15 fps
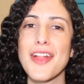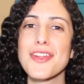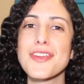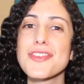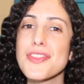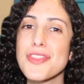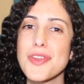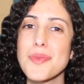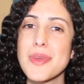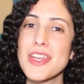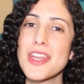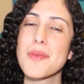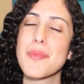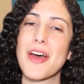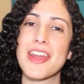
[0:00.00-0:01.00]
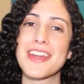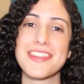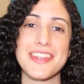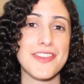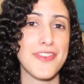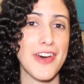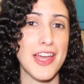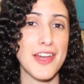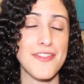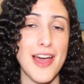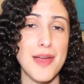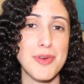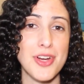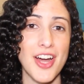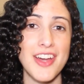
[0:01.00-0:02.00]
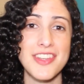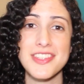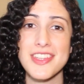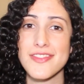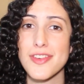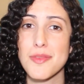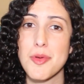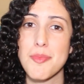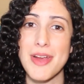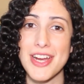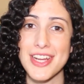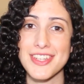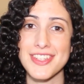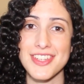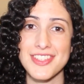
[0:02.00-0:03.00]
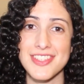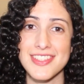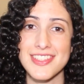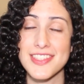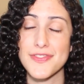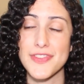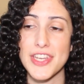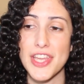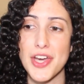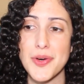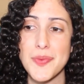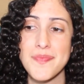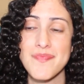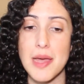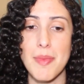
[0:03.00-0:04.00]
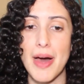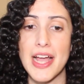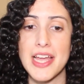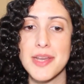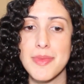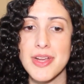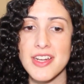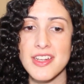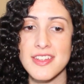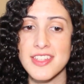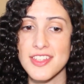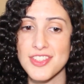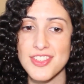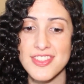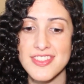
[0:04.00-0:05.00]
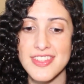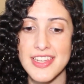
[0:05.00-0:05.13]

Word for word: I learned a little bit about identifying fiber content from American Duchess's video. Am I an American Duchess